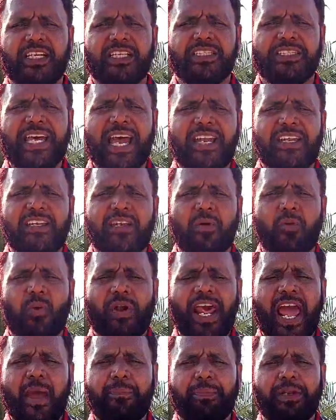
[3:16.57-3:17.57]
Then
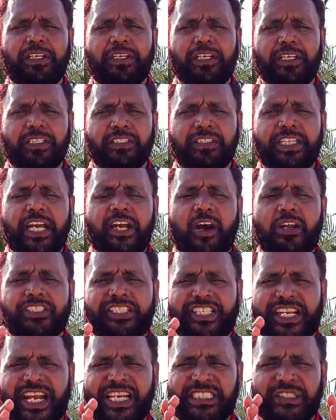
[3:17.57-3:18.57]
what happened? They got
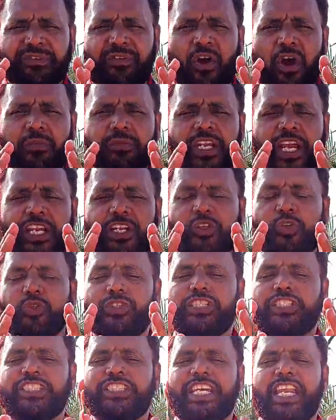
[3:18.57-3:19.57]
transformed into
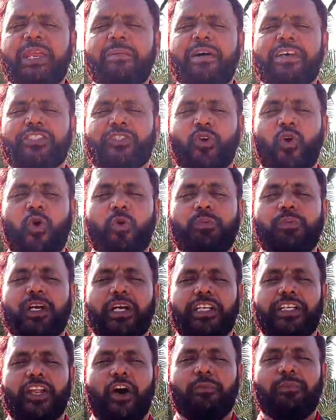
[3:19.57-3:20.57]
the cinema scope.
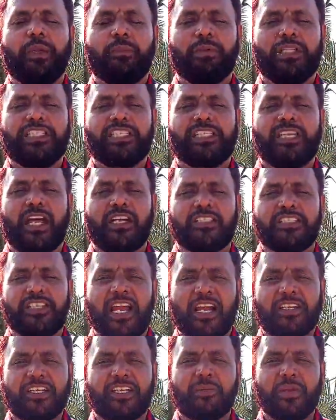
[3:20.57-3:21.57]
Now people
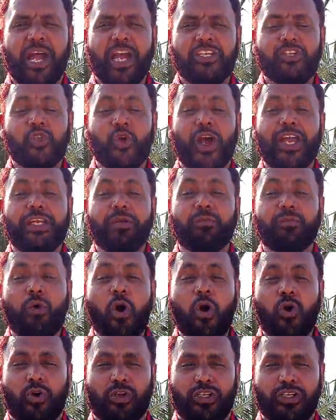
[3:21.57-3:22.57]
started enjoying
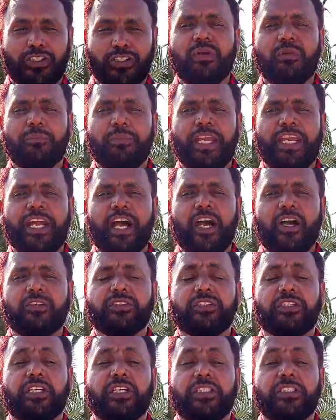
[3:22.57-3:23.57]
more
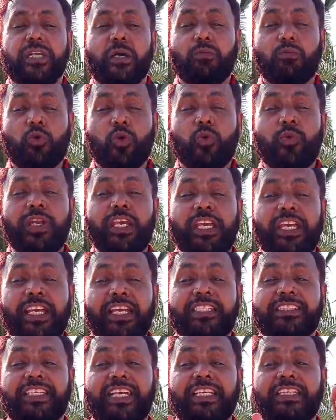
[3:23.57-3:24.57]
because the movie
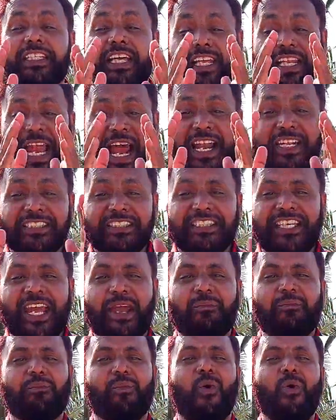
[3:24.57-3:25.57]
is in the
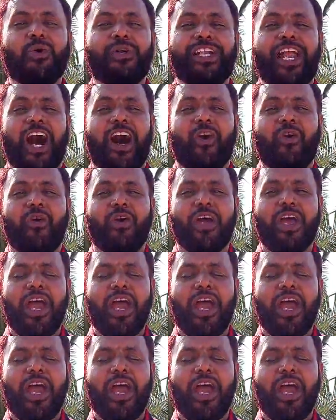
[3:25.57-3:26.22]
landscape mode now.